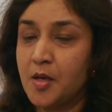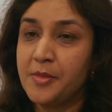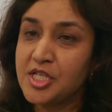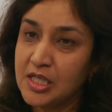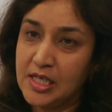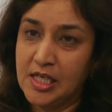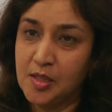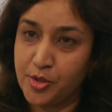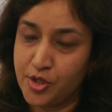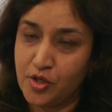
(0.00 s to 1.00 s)
Mission
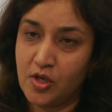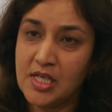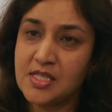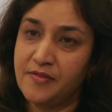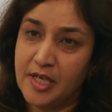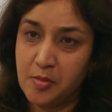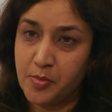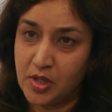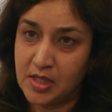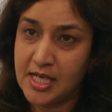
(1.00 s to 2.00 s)
critical push to talk is a very
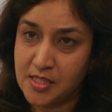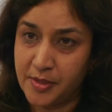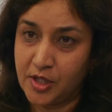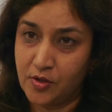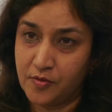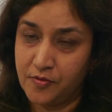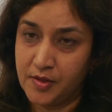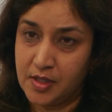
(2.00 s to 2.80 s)
important aspect of